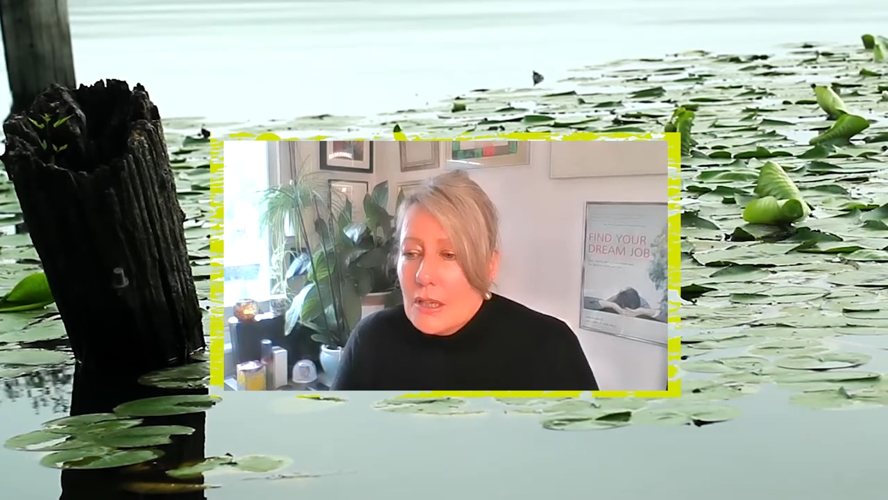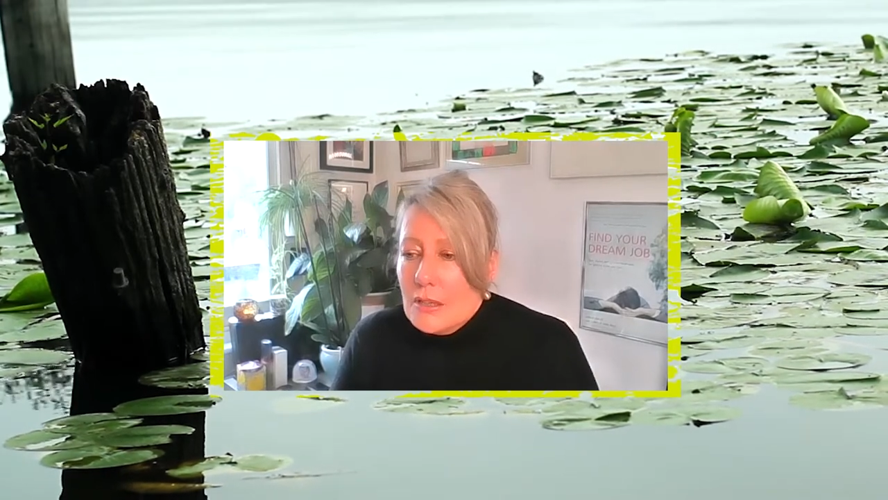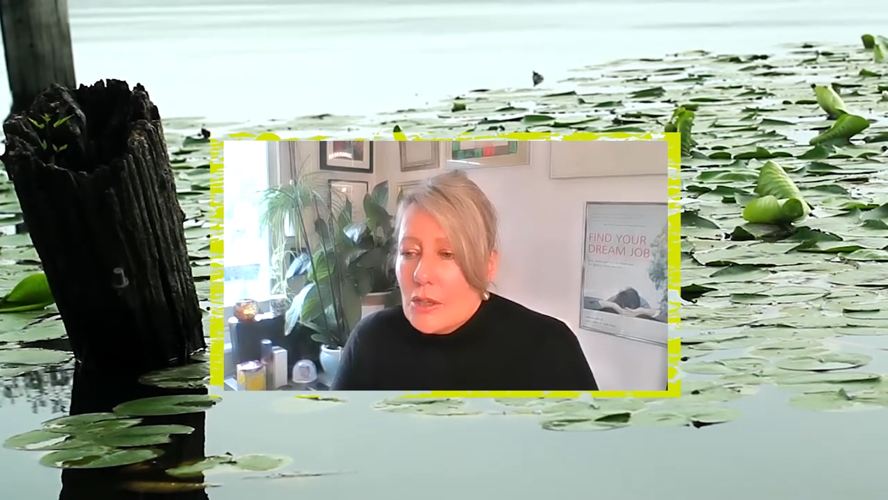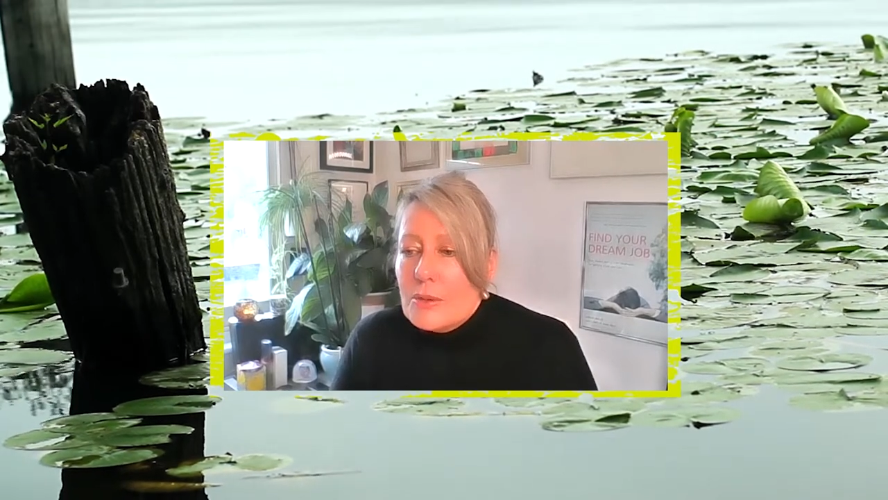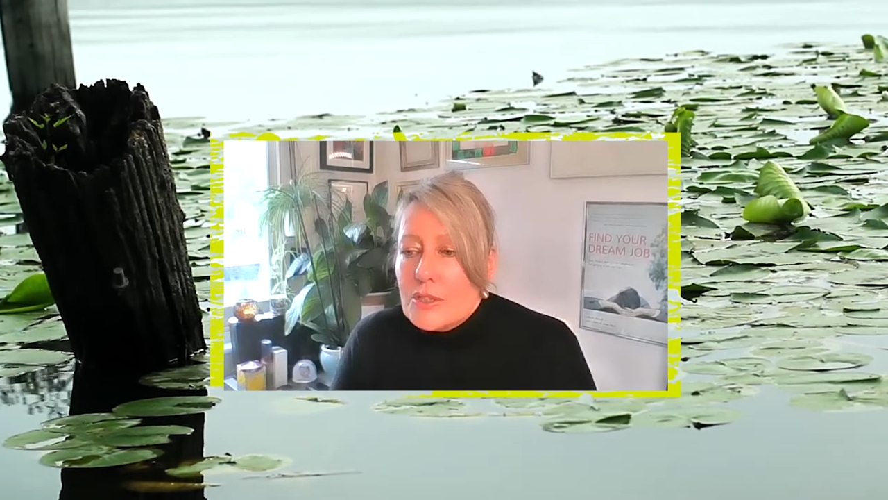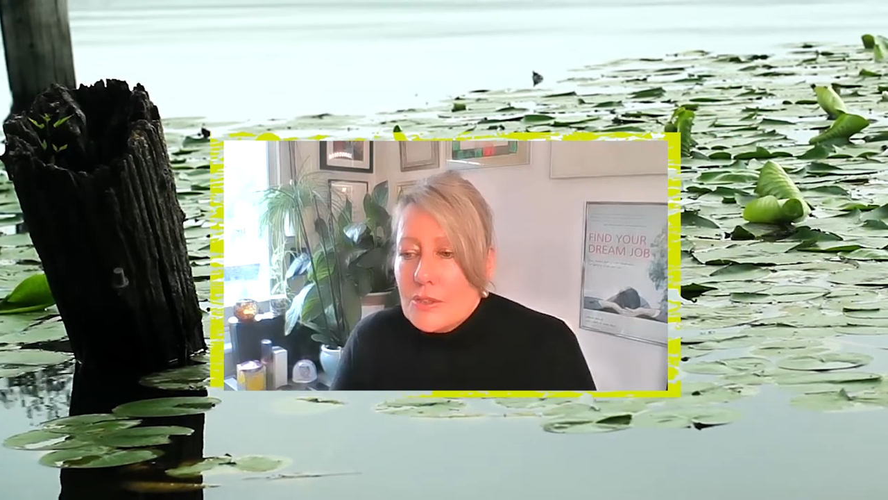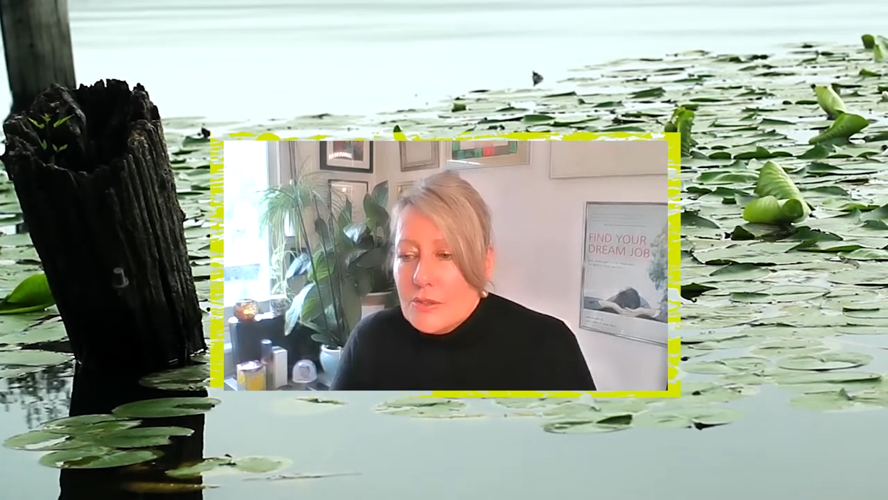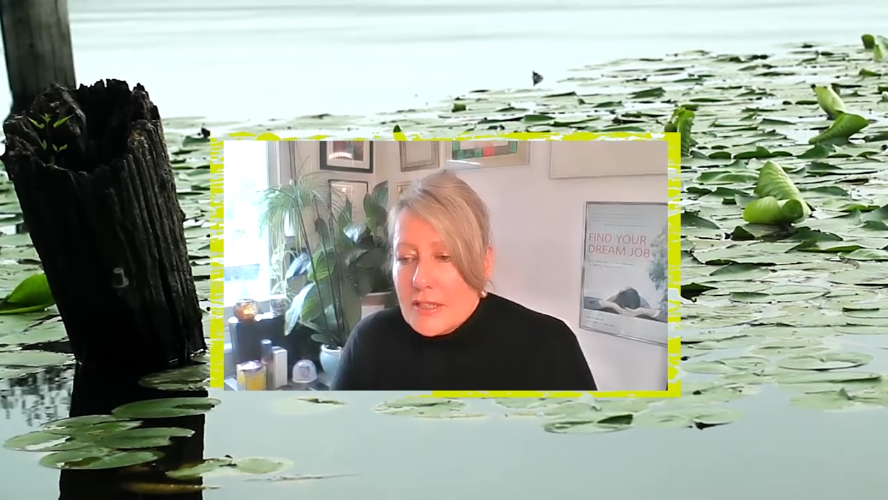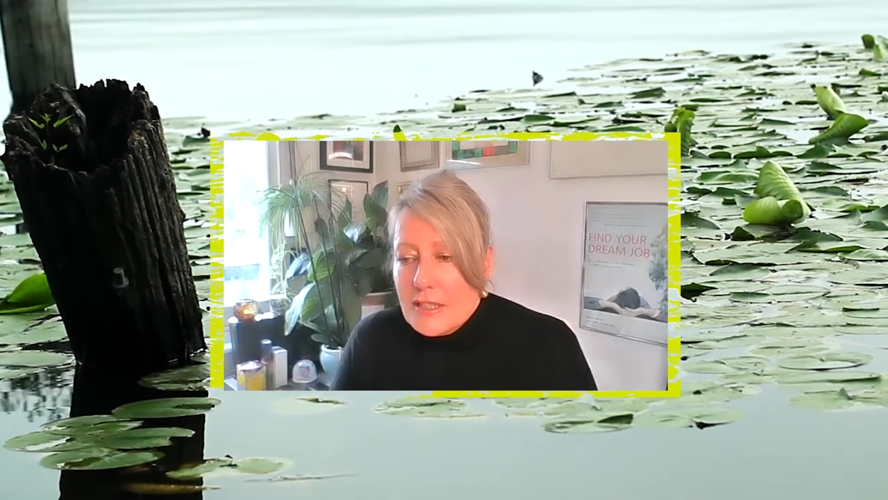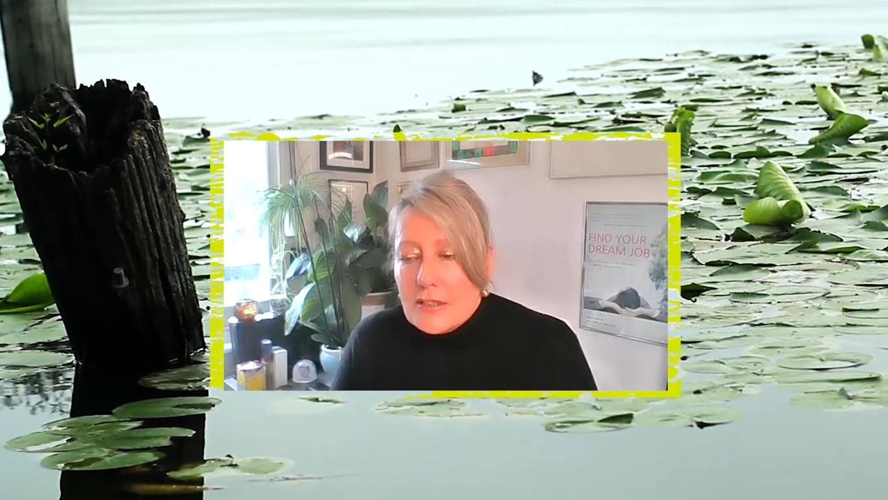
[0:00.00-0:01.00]
the
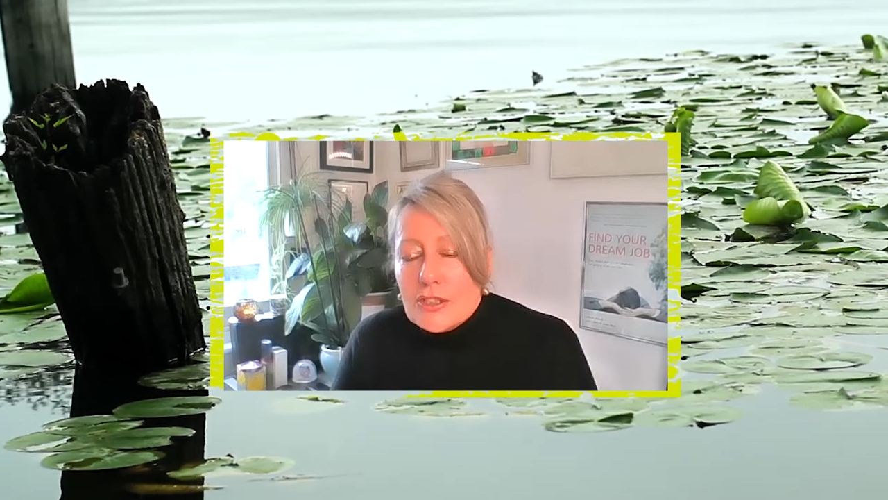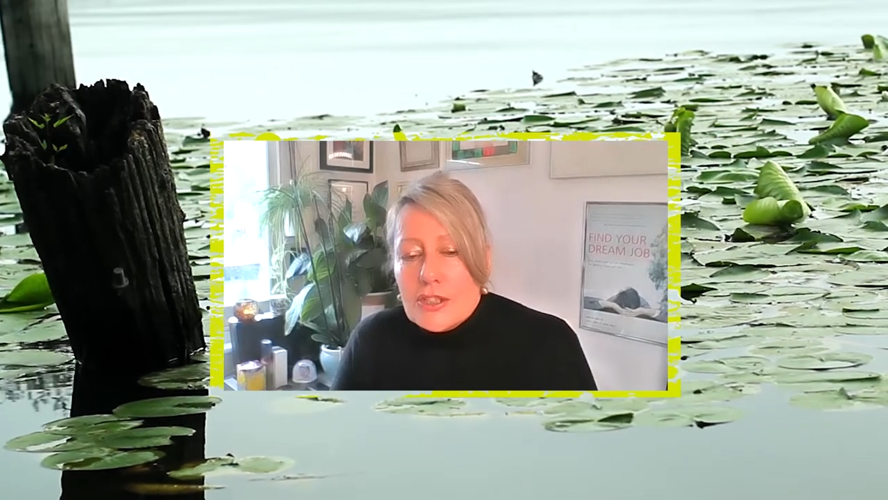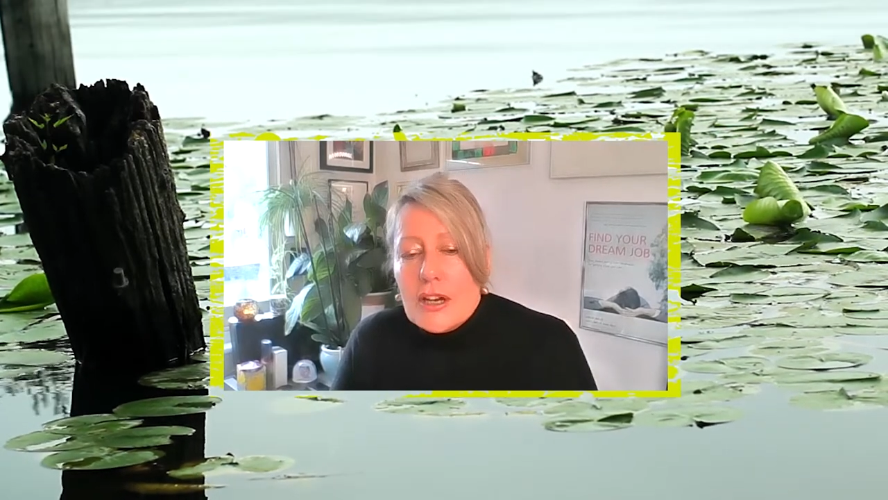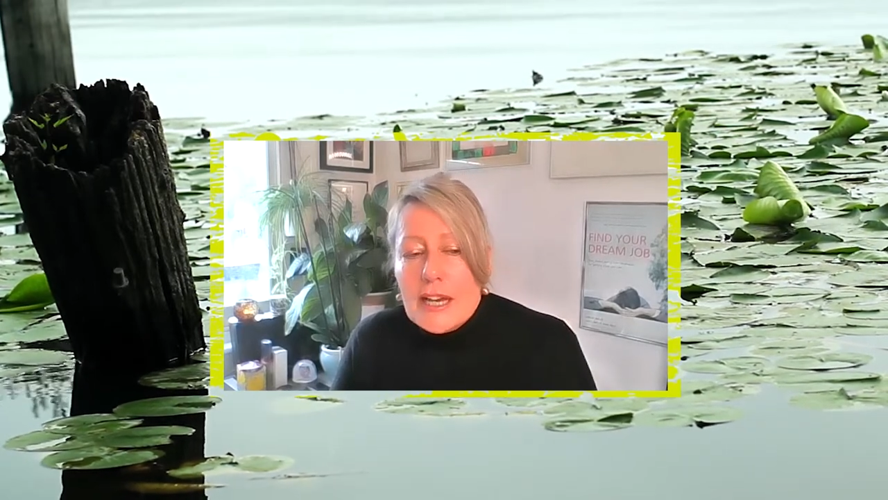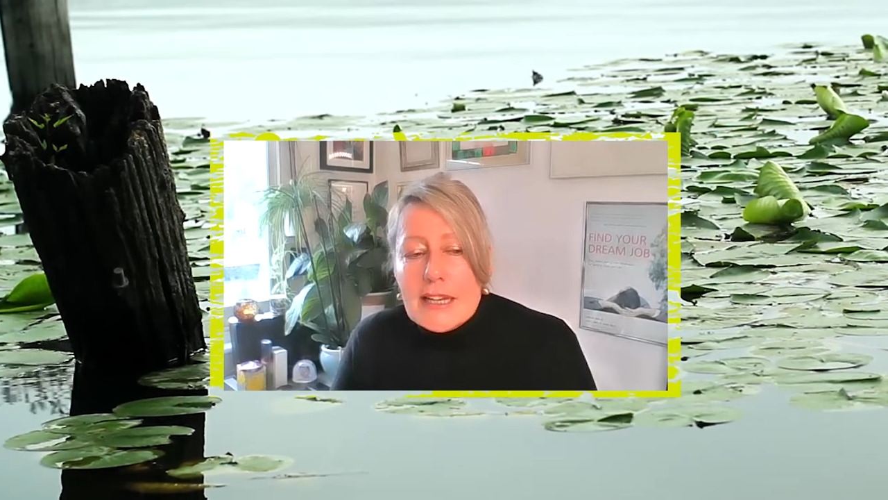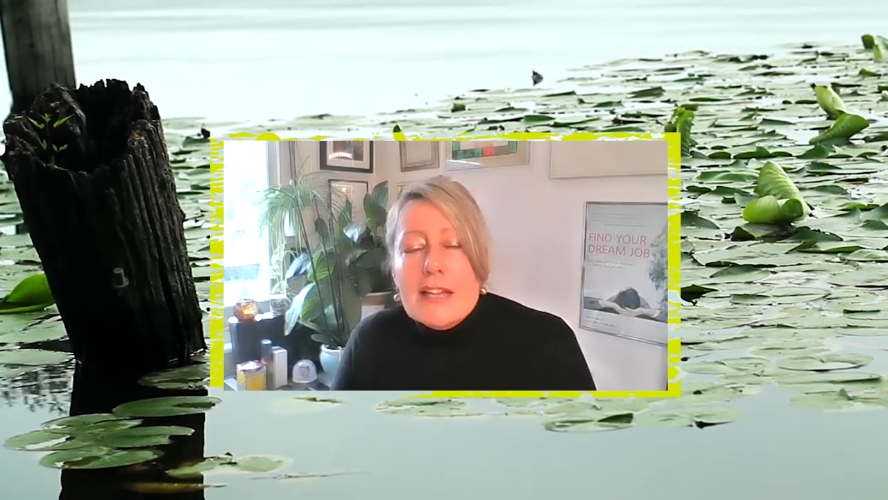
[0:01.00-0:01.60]
opportunity to shine